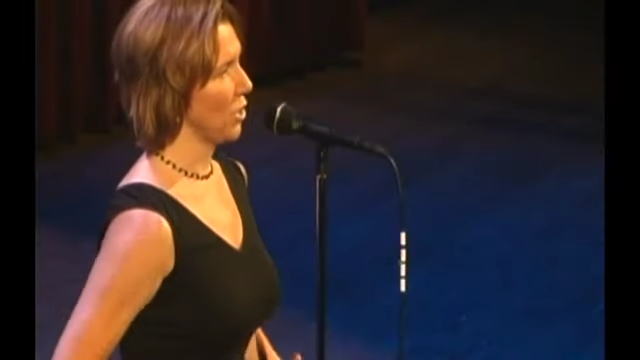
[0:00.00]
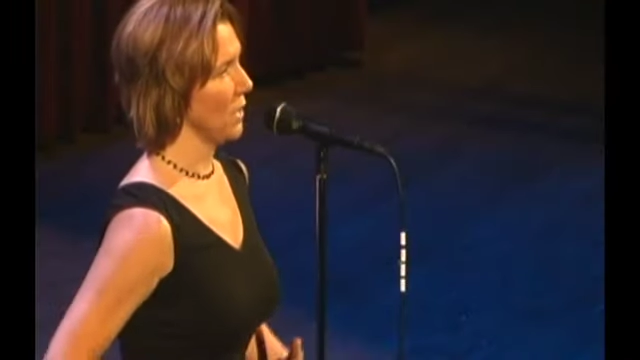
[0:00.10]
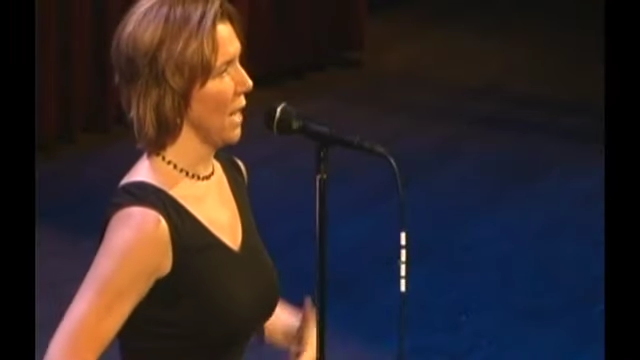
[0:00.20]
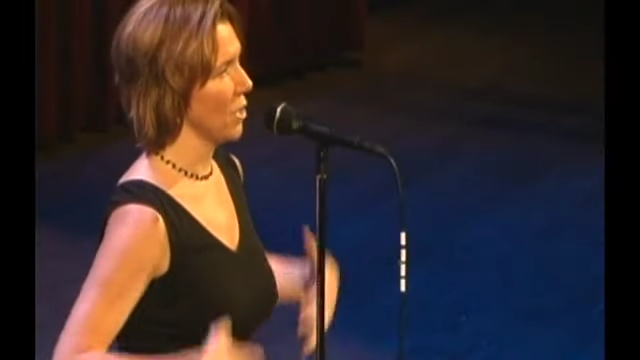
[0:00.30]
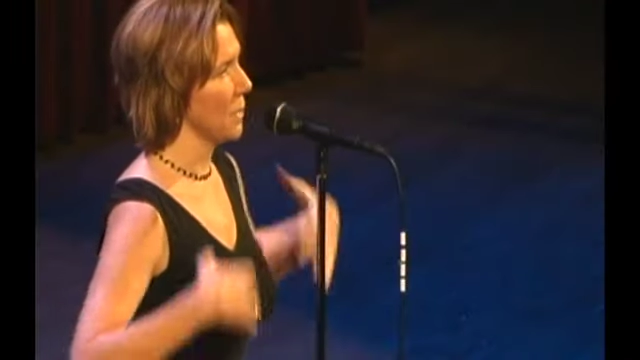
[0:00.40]

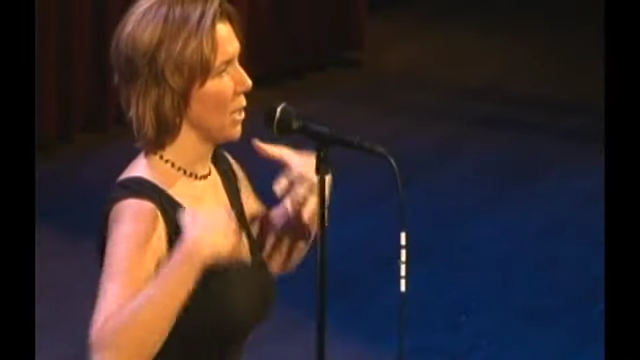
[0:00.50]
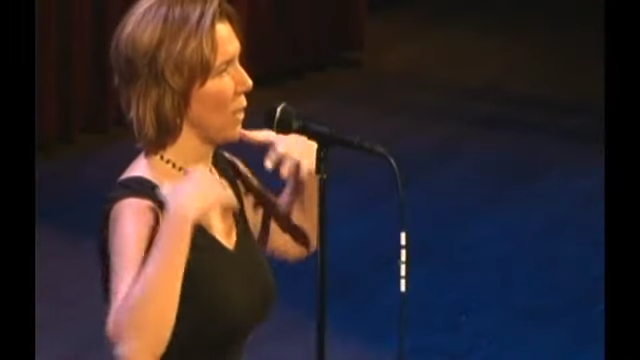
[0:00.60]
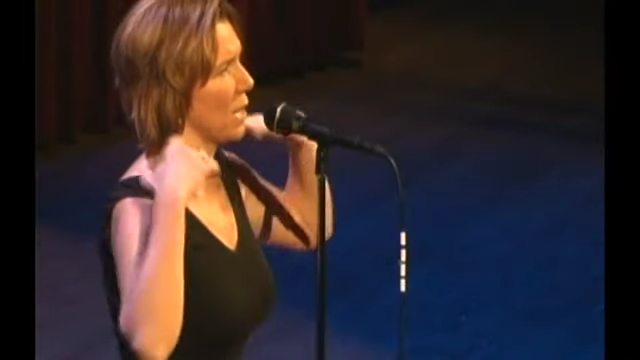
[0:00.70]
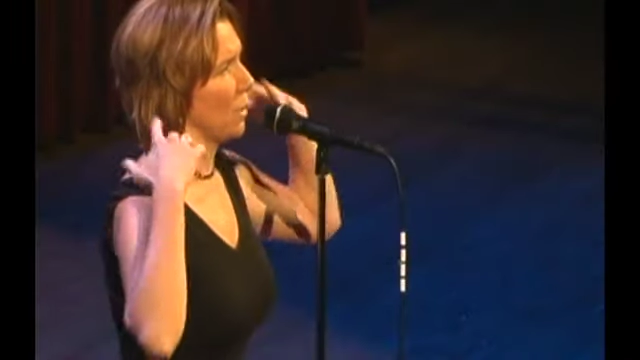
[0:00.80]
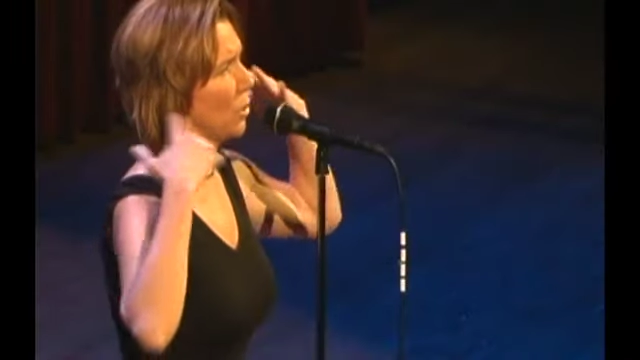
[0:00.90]
tells me
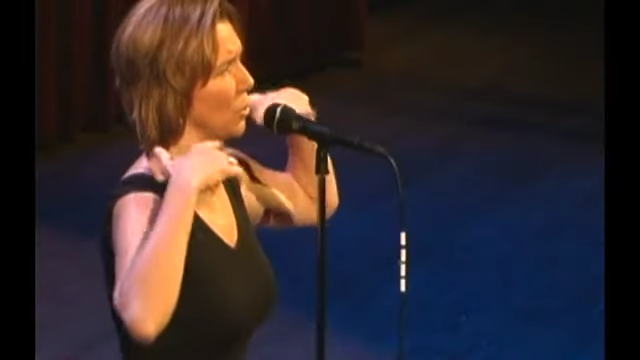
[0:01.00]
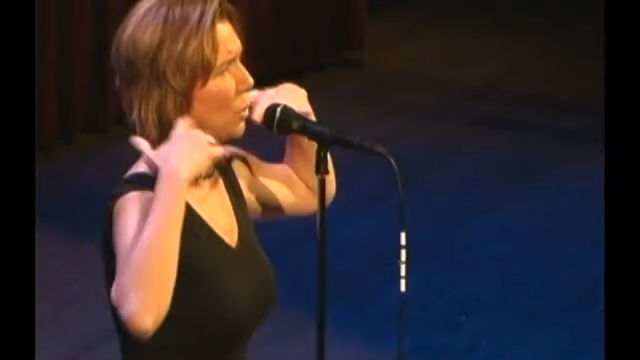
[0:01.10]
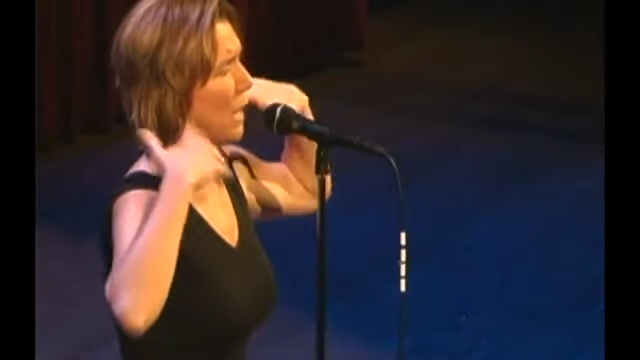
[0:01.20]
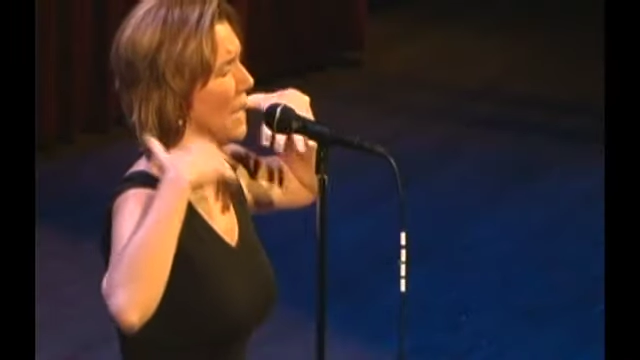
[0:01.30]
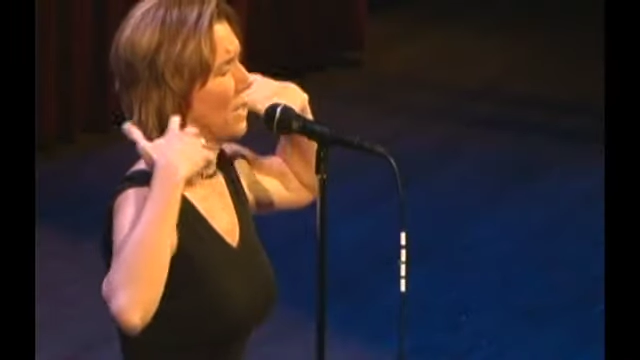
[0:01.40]
green will
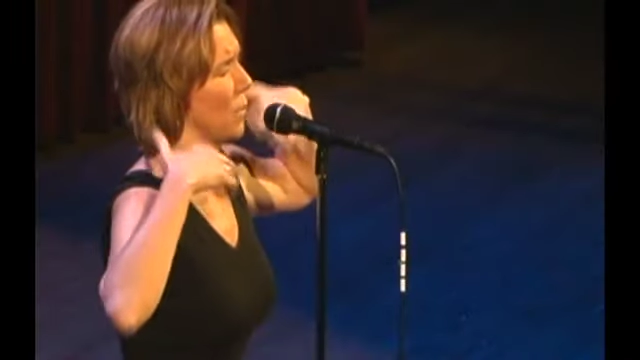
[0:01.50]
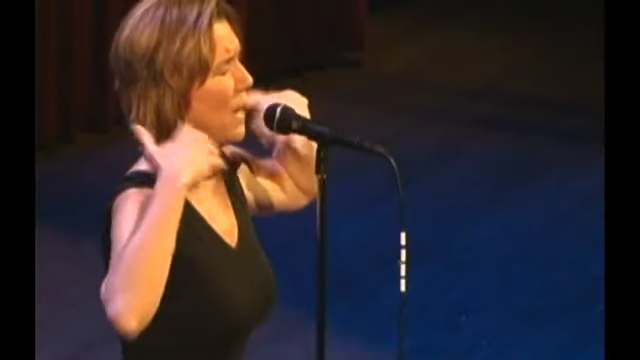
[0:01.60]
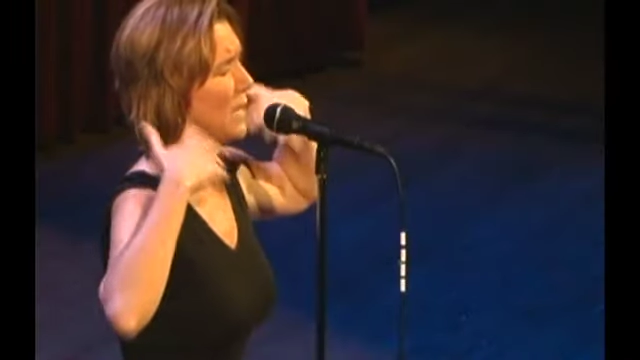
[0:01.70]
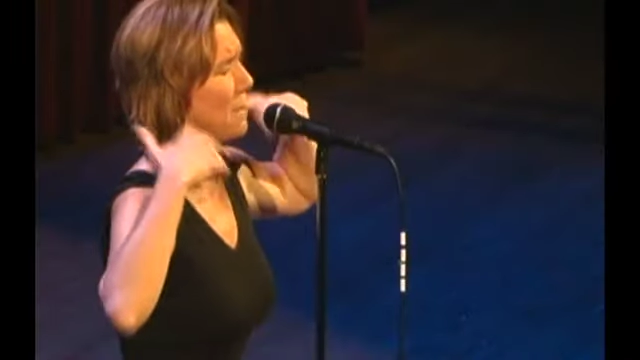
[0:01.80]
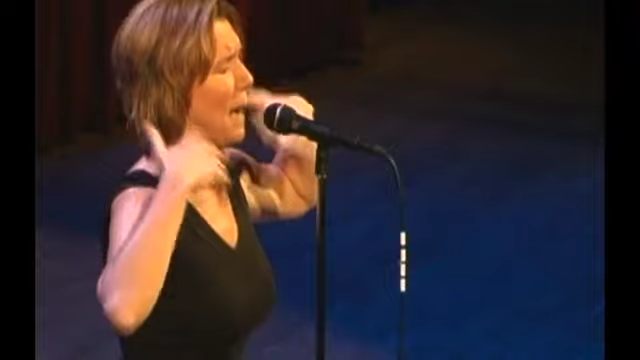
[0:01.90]
neutralize the
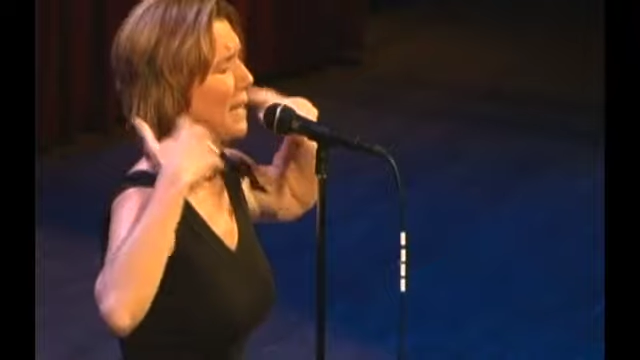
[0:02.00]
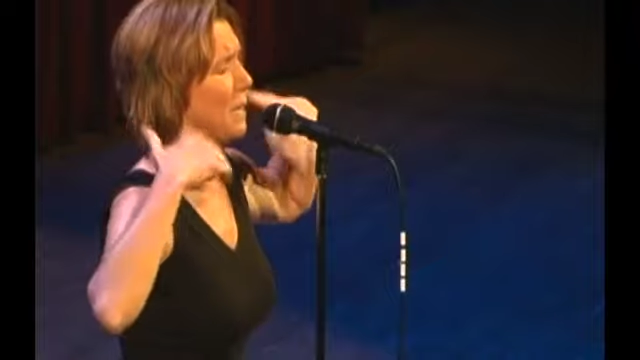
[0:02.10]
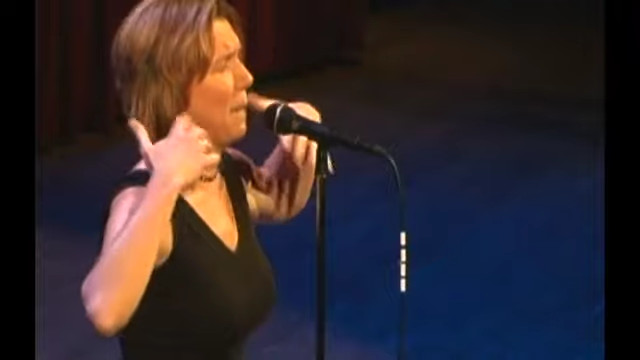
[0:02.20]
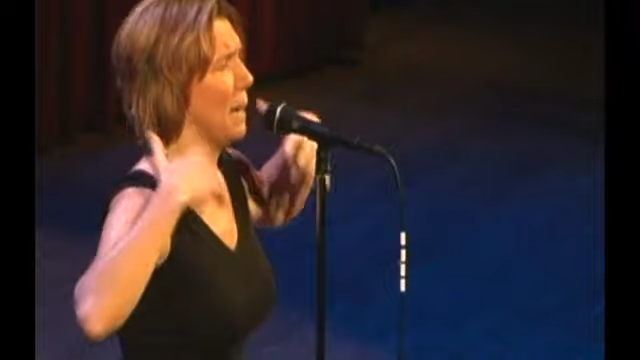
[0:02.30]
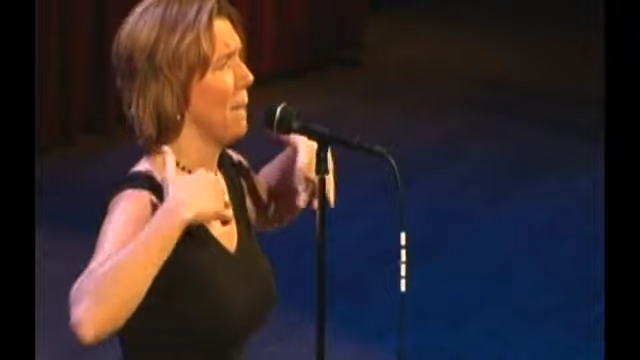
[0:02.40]
red spots in
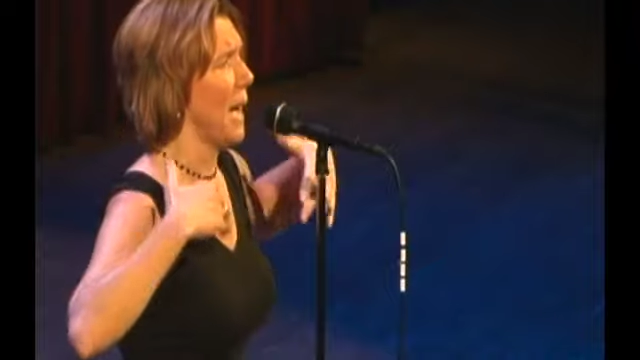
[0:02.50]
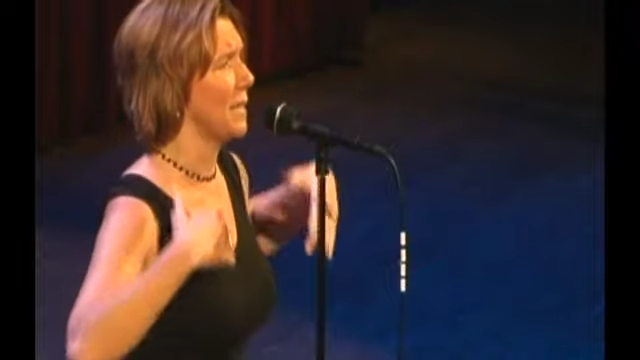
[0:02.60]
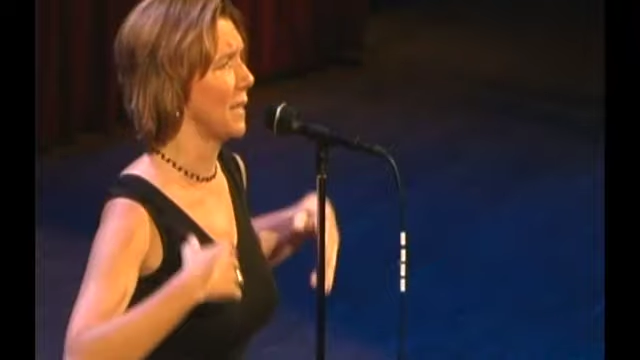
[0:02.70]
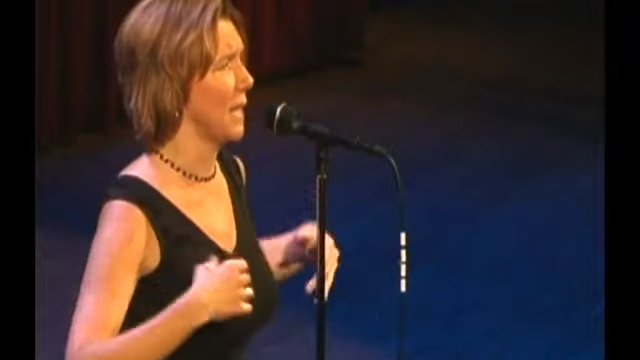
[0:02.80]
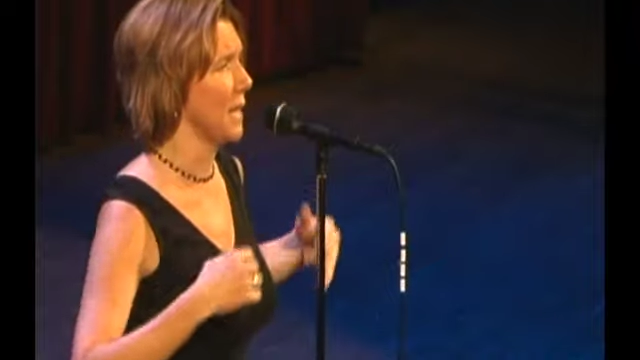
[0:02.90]
my bad
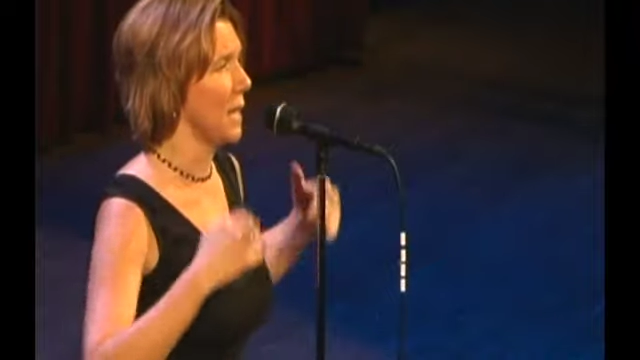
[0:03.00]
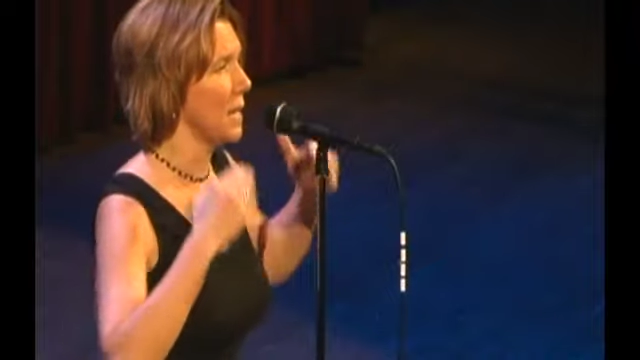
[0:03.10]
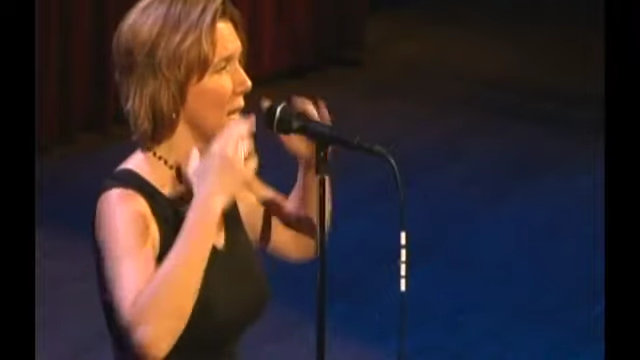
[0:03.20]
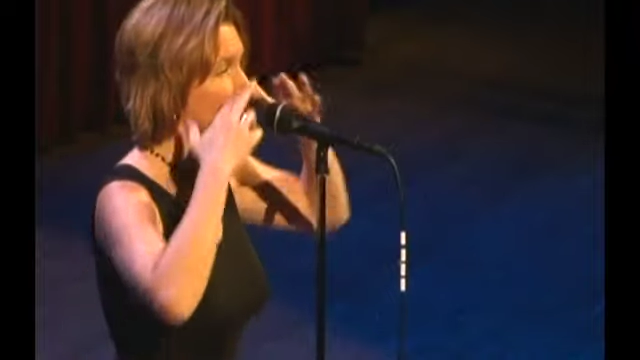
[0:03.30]
skin and